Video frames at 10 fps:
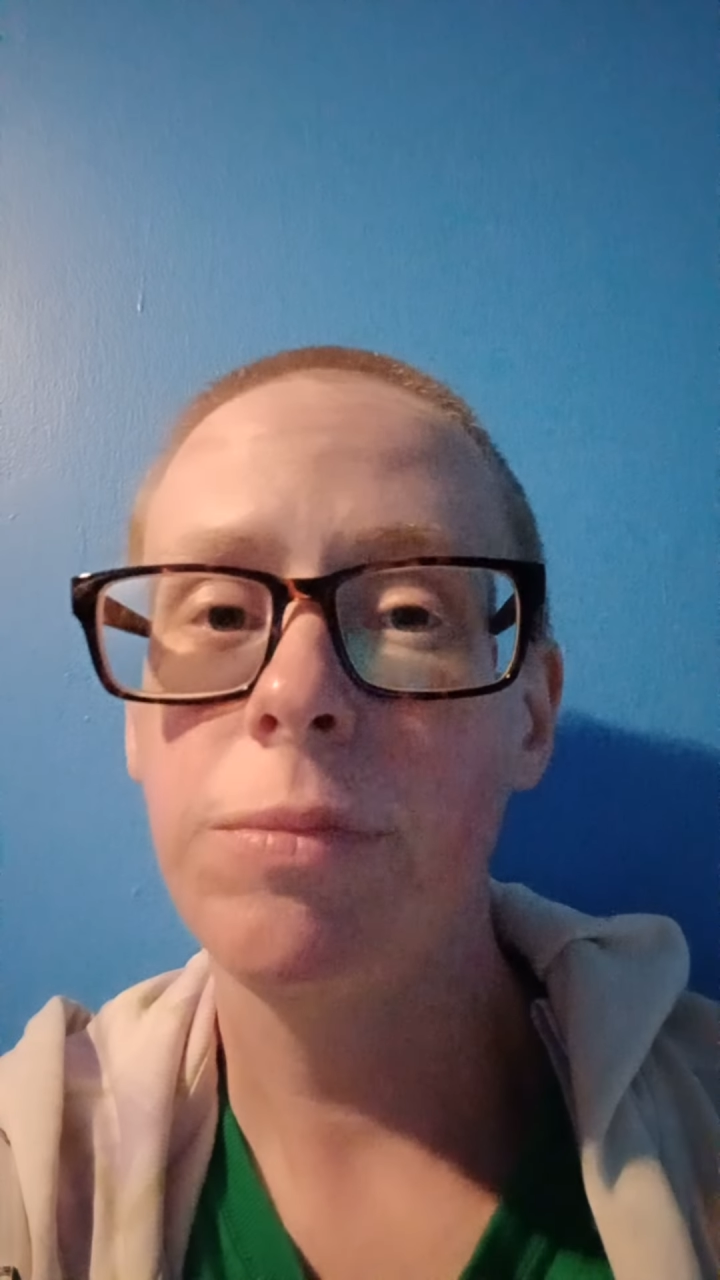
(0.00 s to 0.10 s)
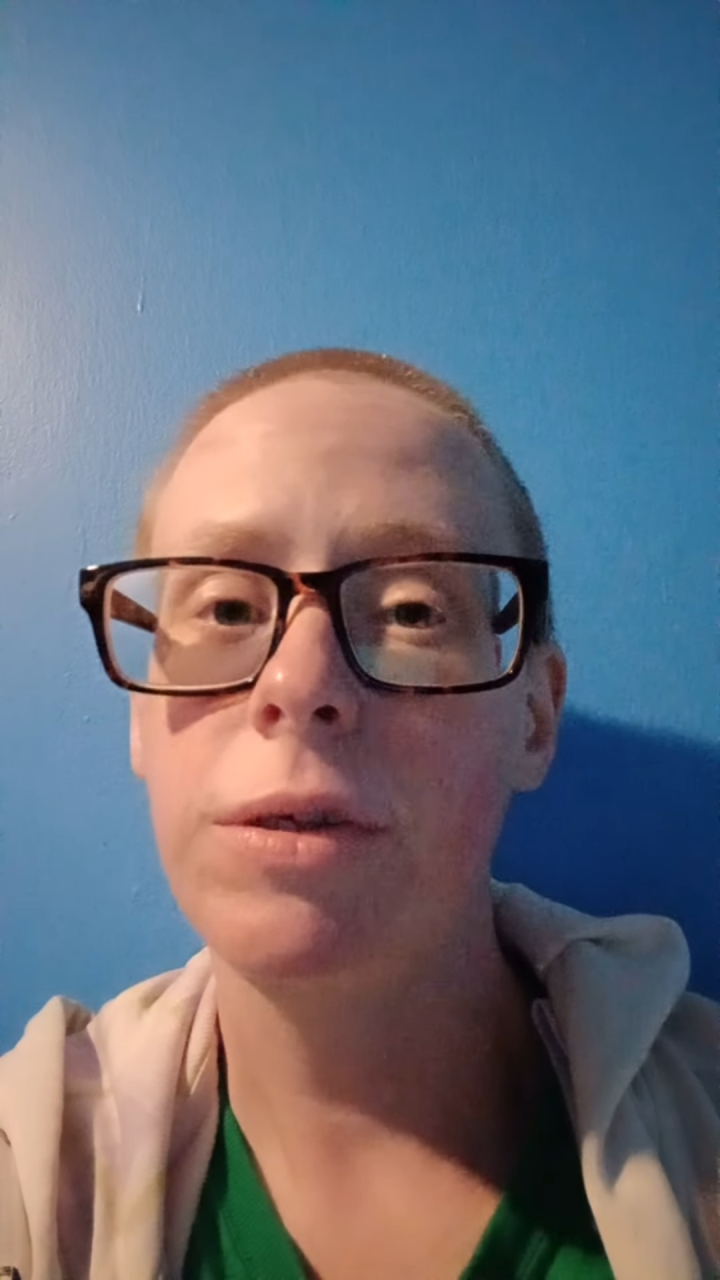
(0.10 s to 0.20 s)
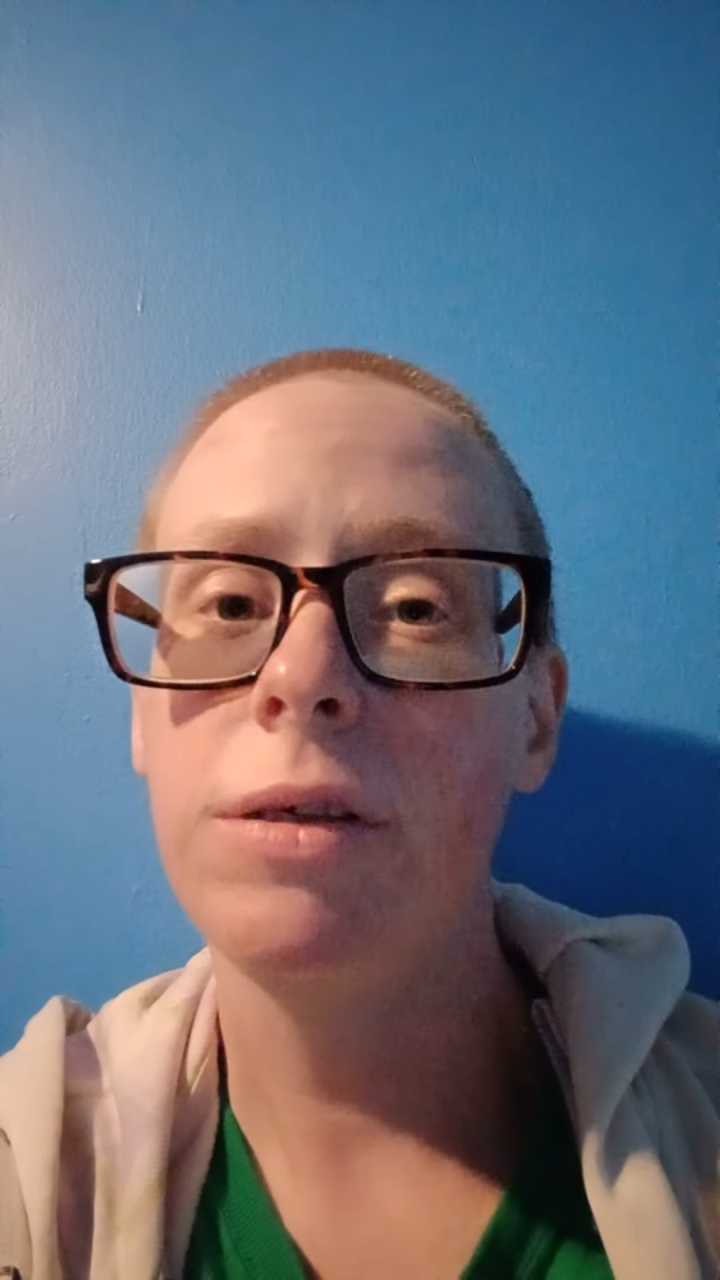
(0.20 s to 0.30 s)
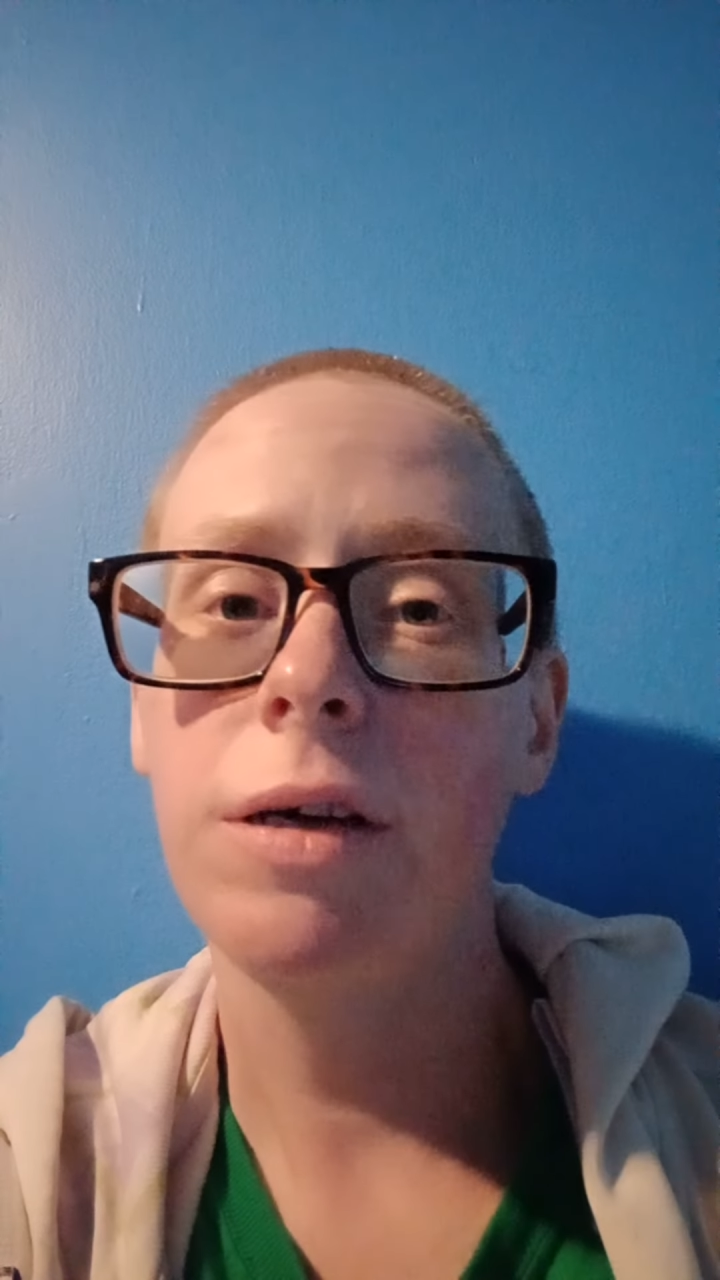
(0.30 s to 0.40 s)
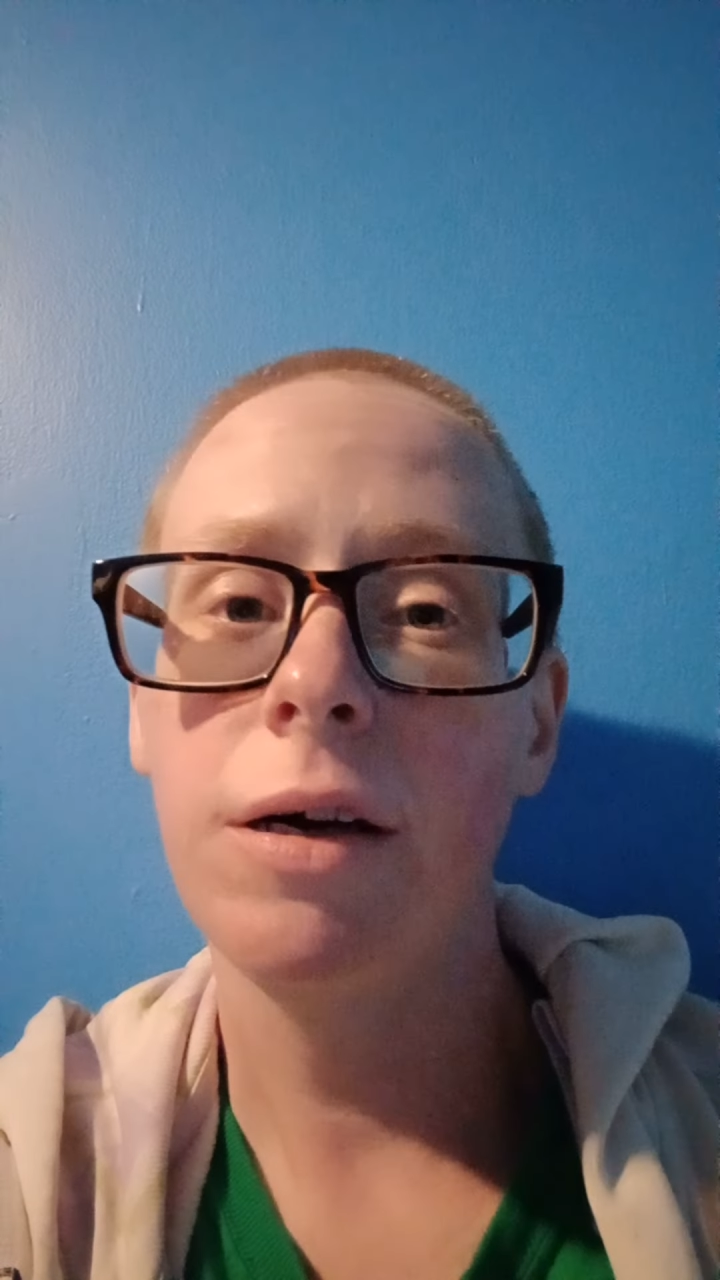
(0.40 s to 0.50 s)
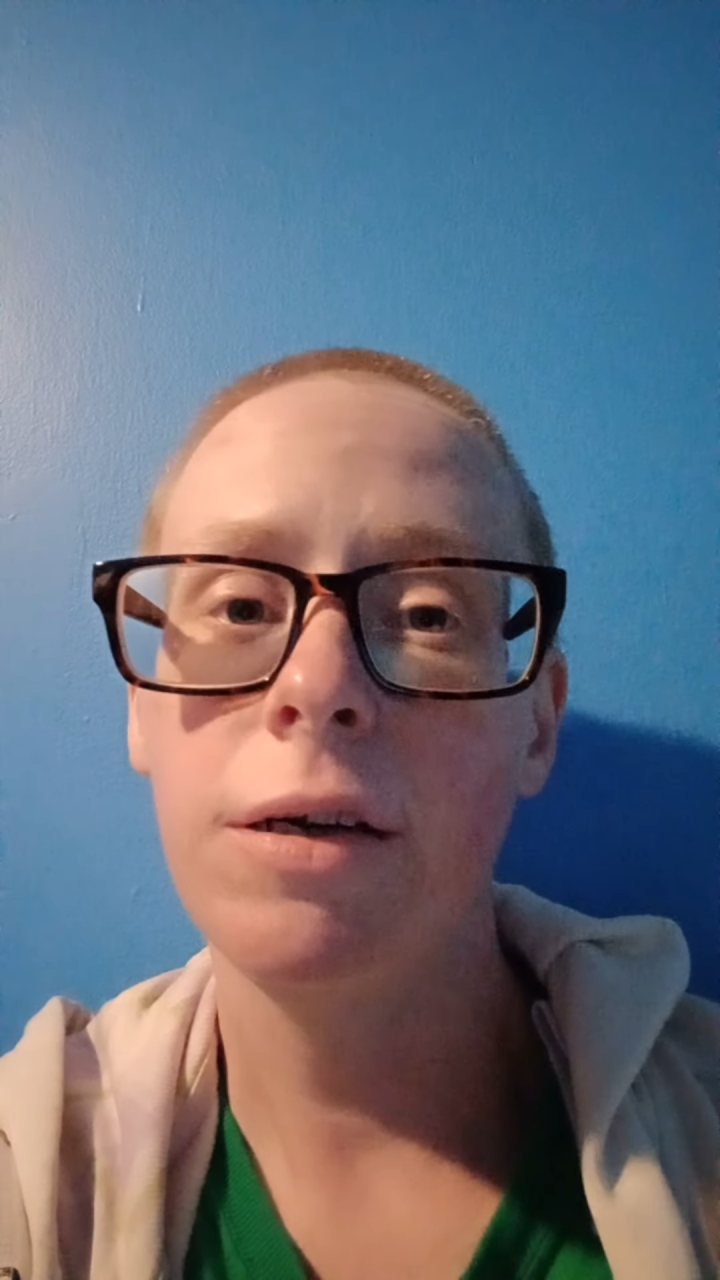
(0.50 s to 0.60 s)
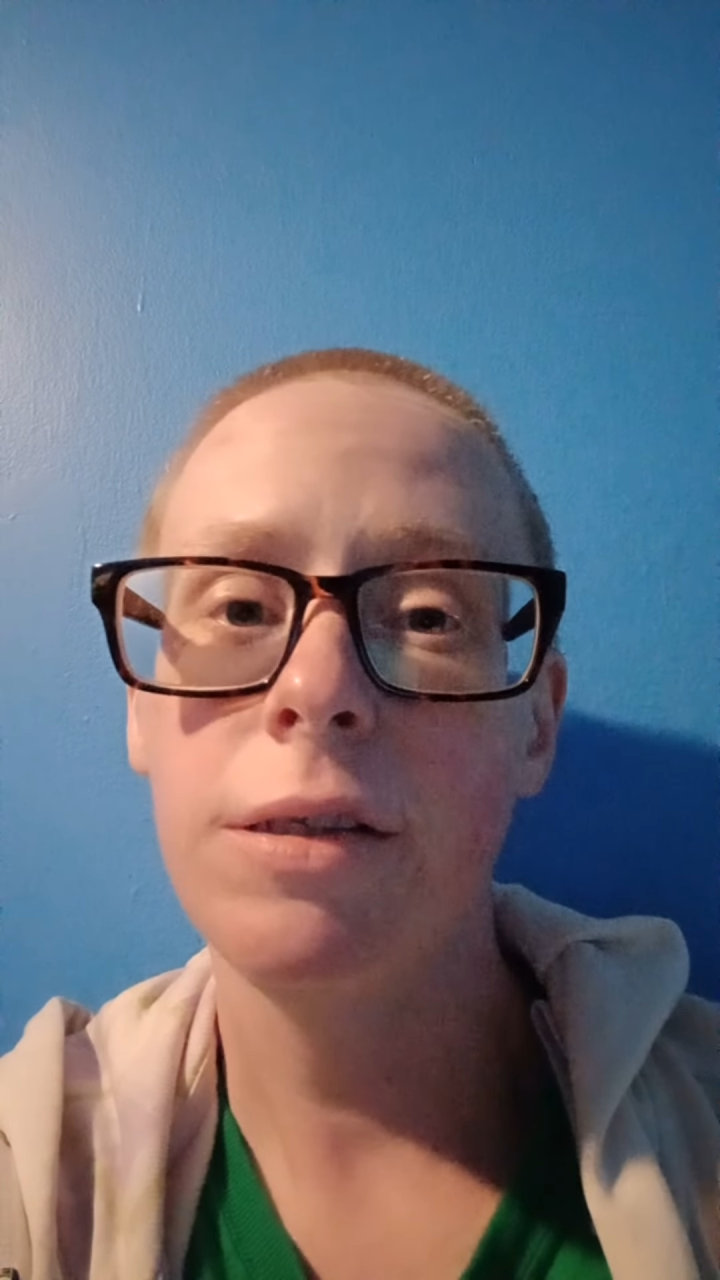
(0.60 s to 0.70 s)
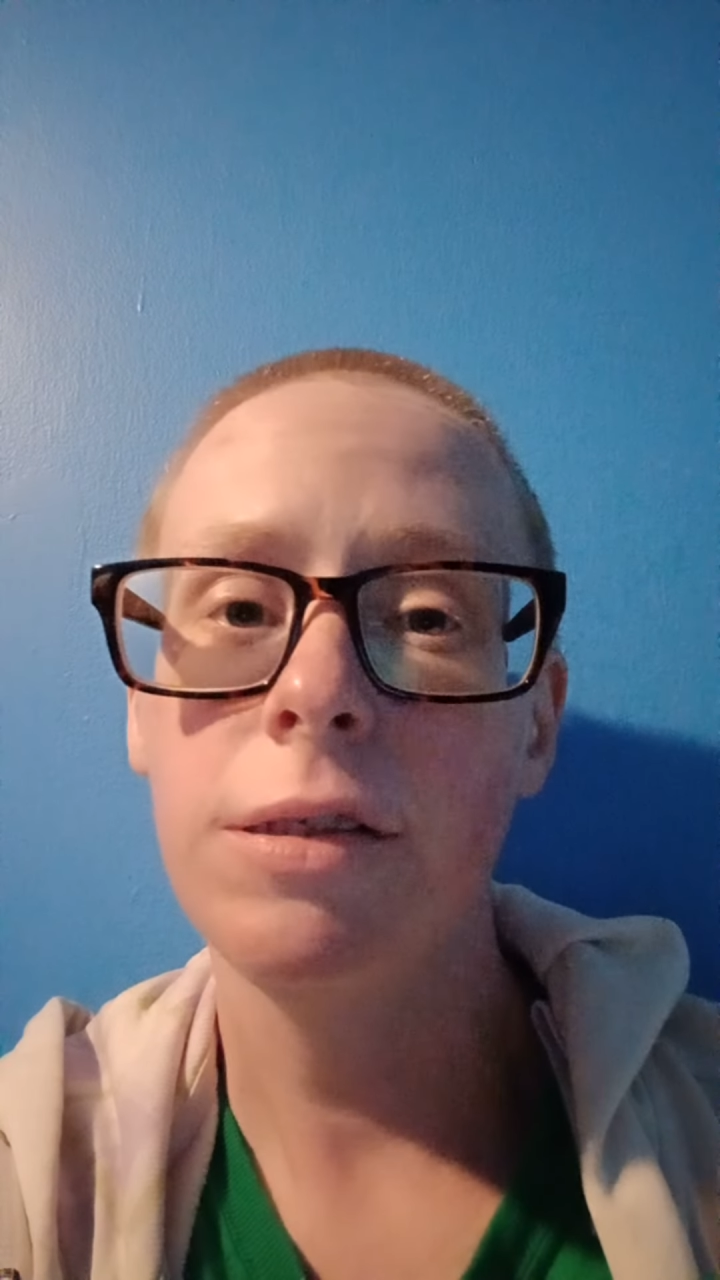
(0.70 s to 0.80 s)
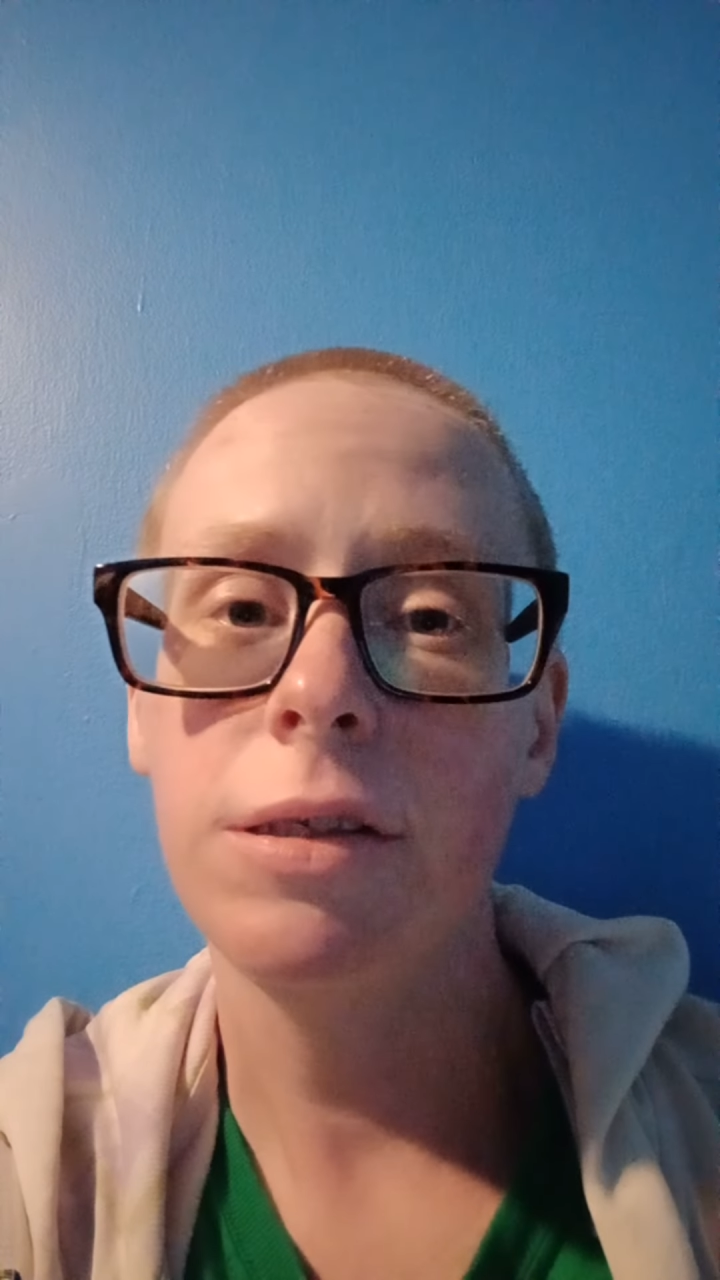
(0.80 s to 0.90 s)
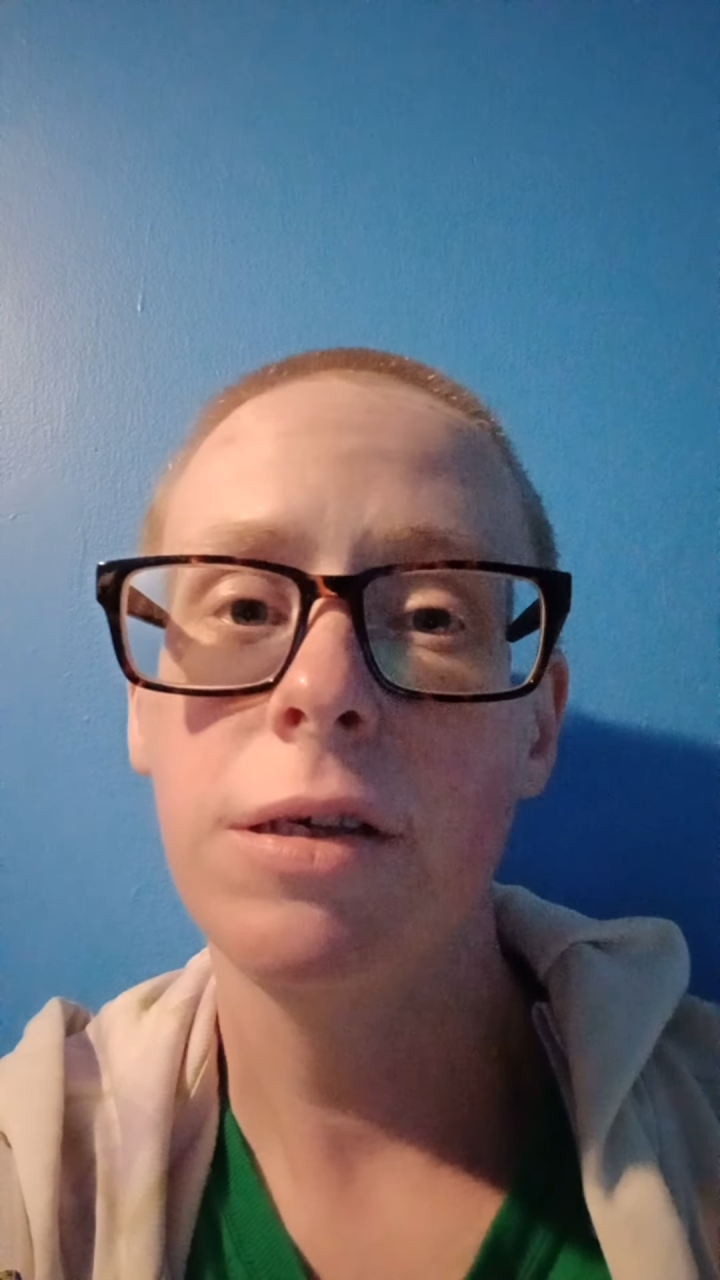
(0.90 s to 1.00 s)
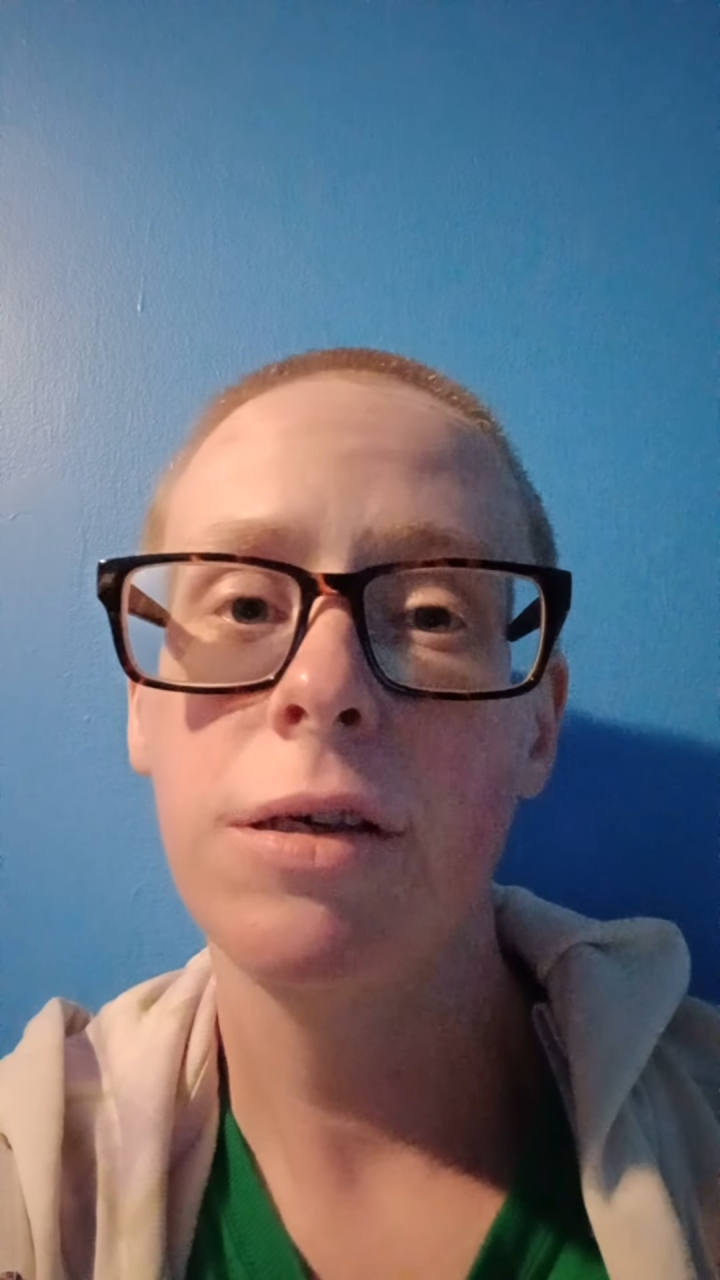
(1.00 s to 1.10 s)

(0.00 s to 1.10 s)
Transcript: be kind